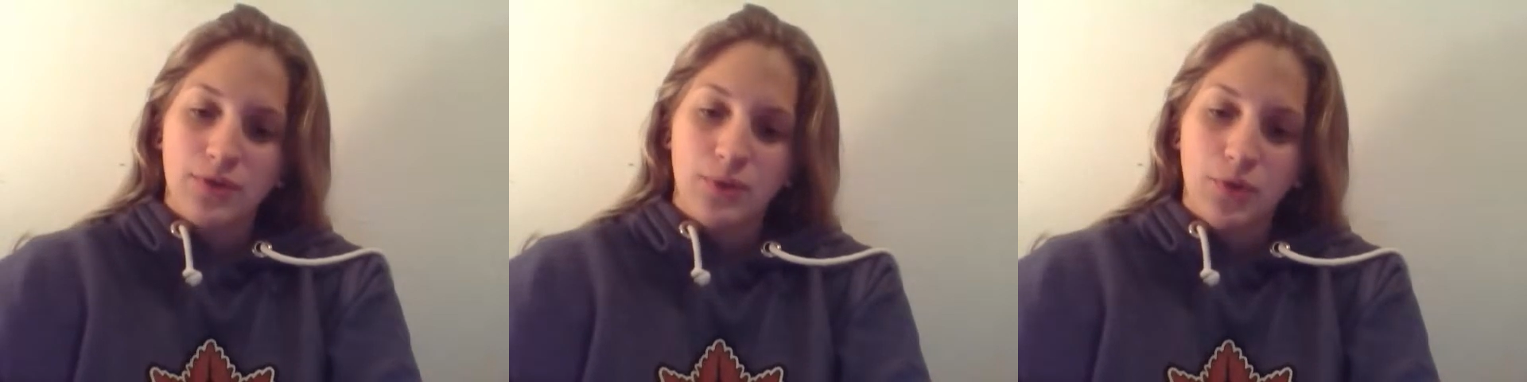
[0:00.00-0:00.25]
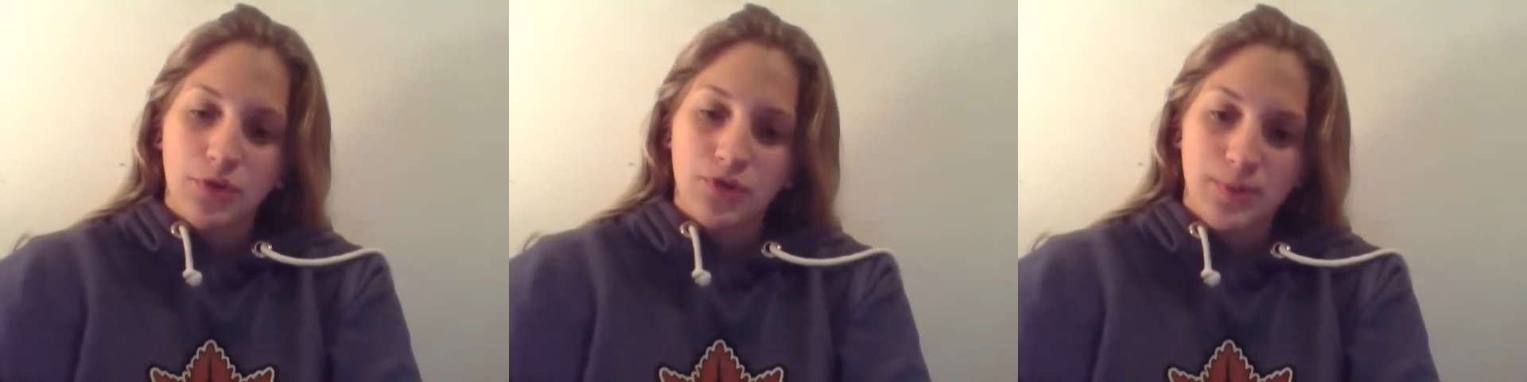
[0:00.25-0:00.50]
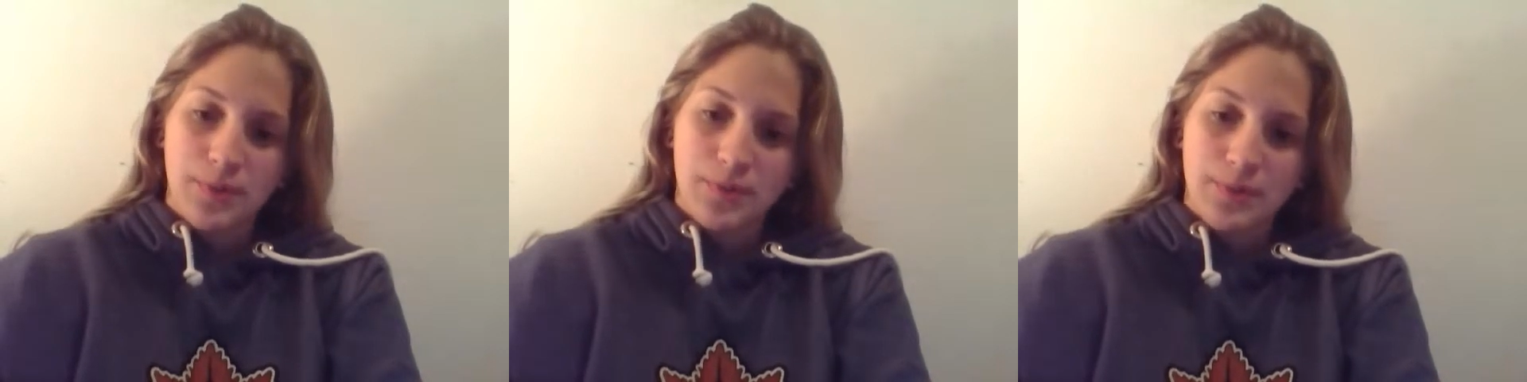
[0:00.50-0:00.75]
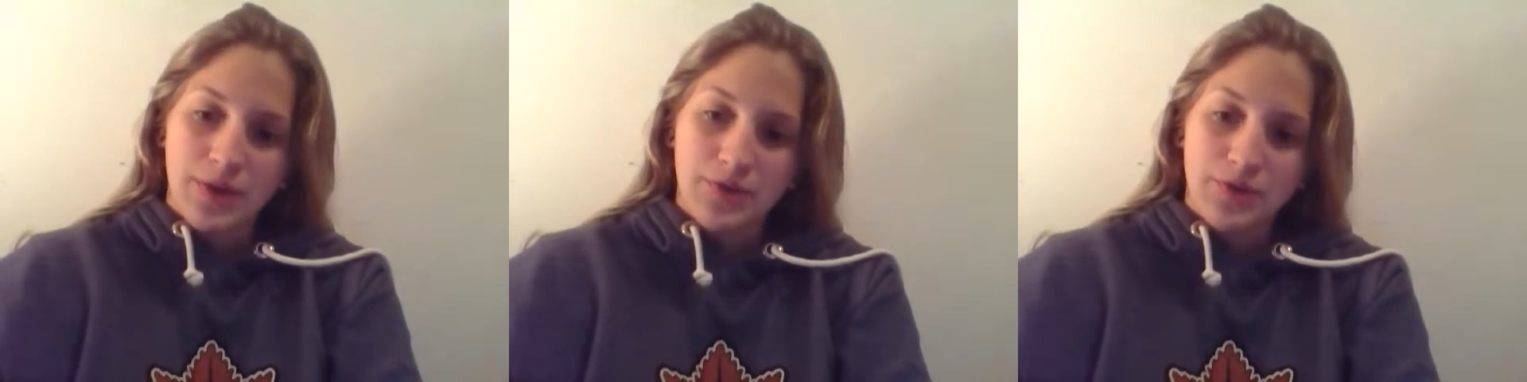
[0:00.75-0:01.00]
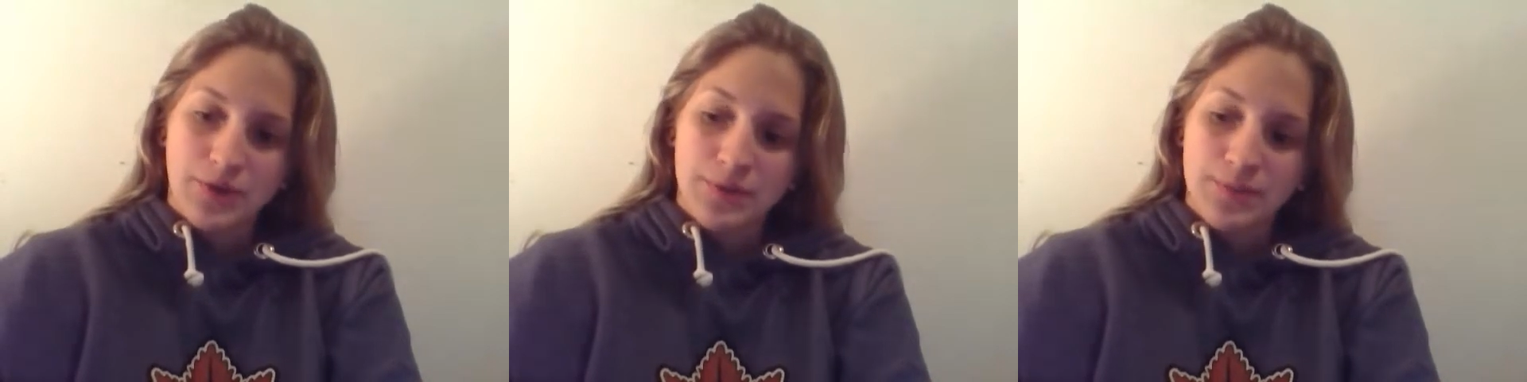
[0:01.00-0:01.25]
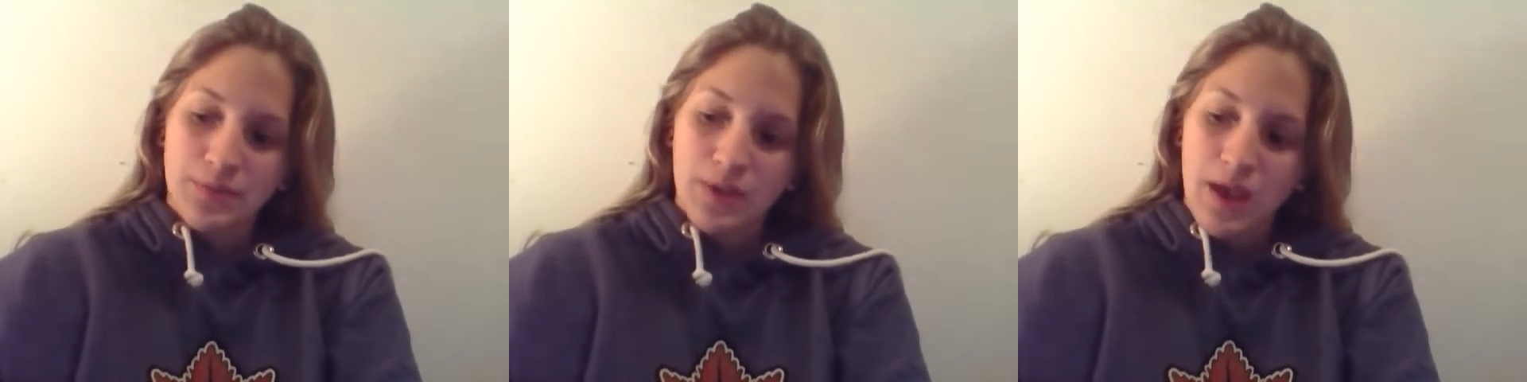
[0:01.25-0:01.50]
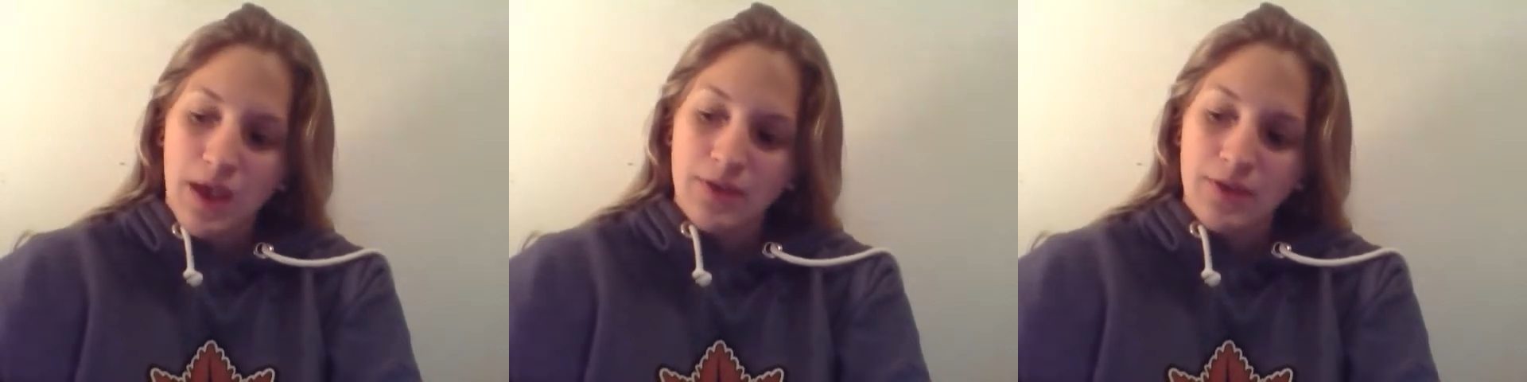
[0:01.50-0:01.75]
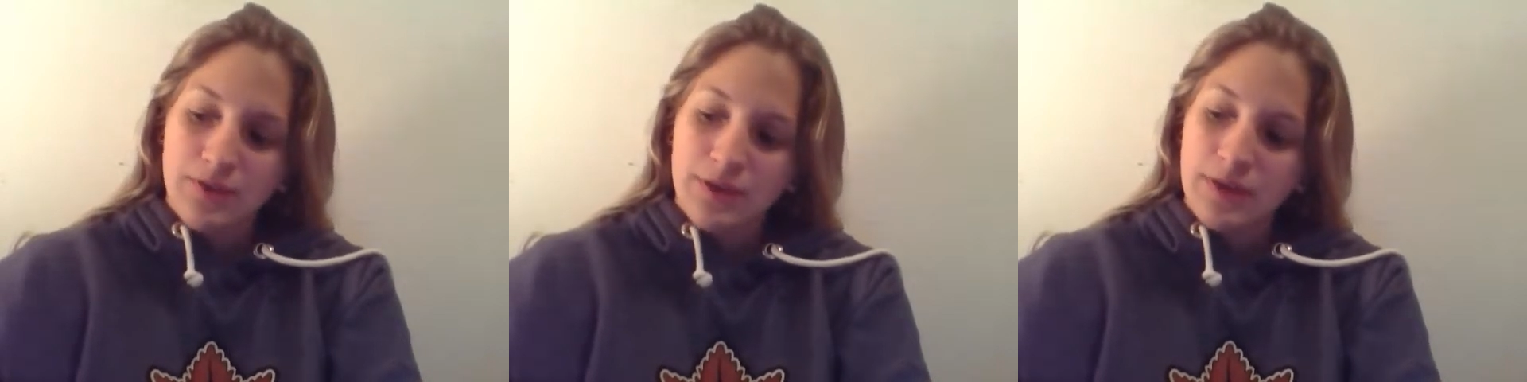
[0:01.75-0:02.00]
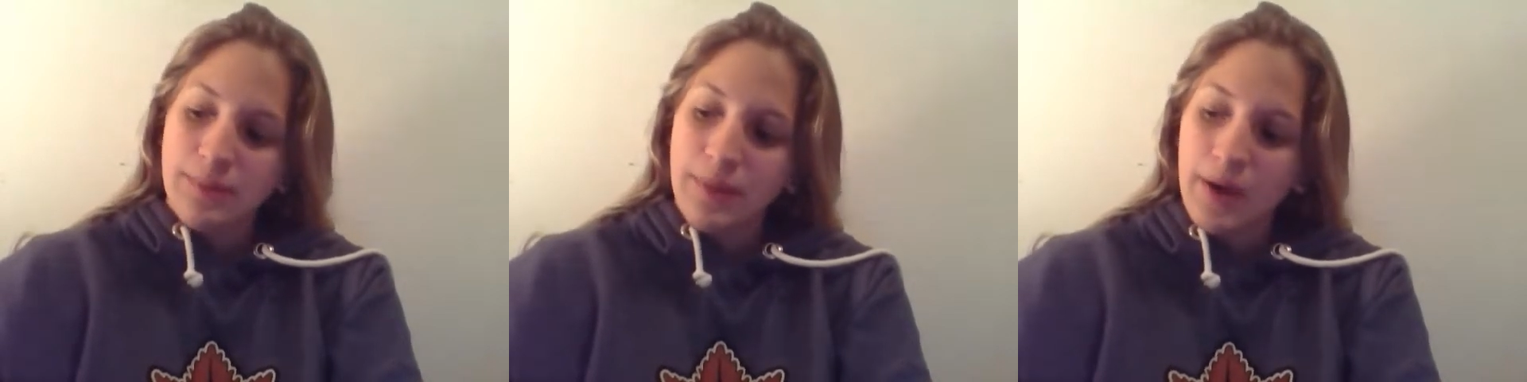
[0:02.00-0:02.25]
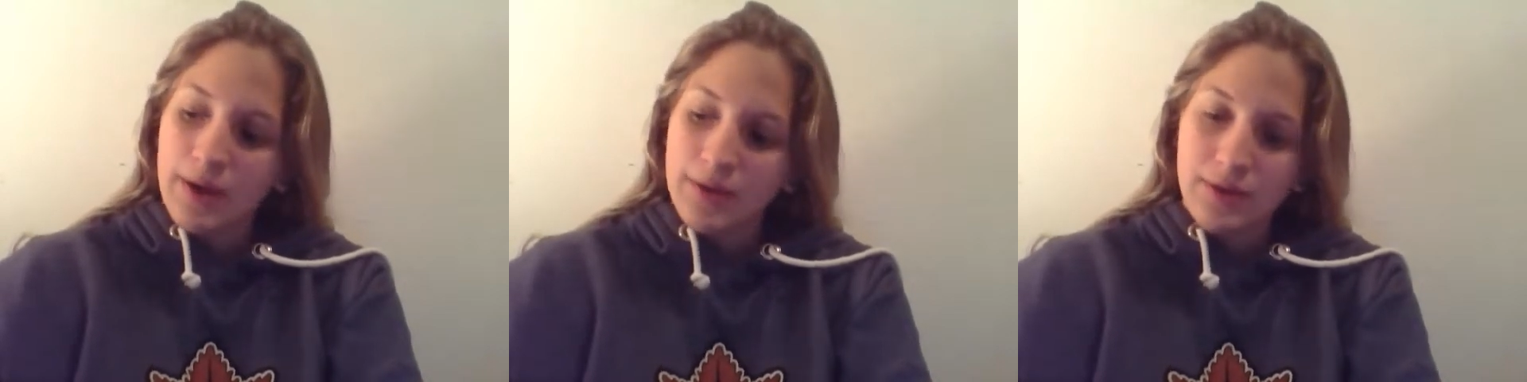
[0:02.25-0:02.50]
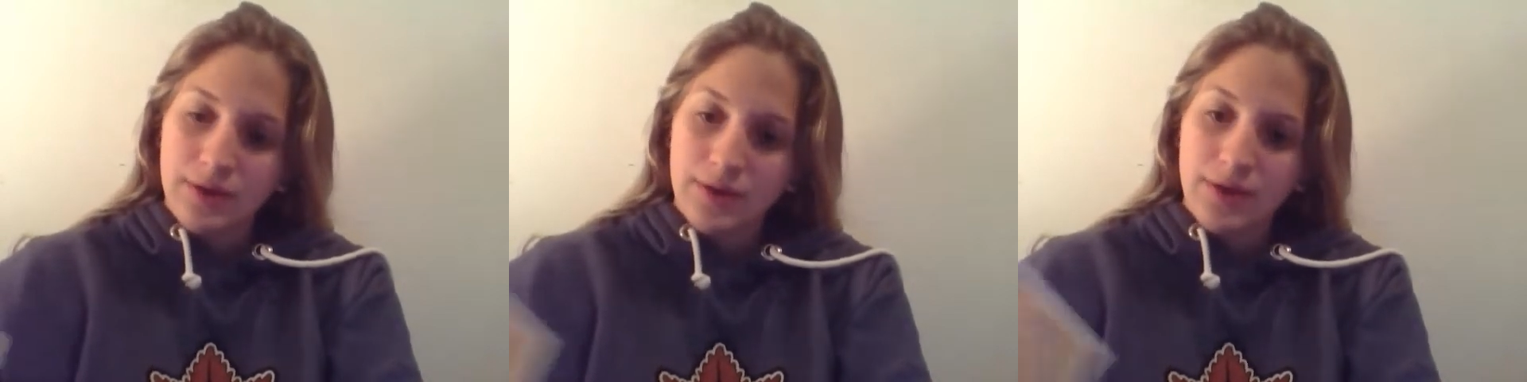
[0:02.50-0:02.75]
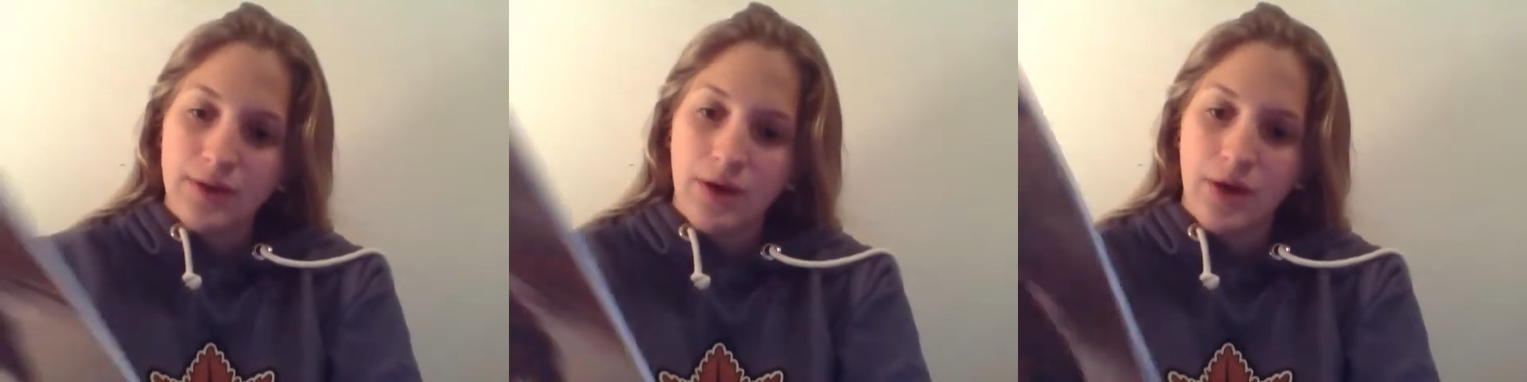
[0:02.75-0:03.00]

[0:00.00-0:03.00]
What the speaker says: and a worship of nature, as seen by the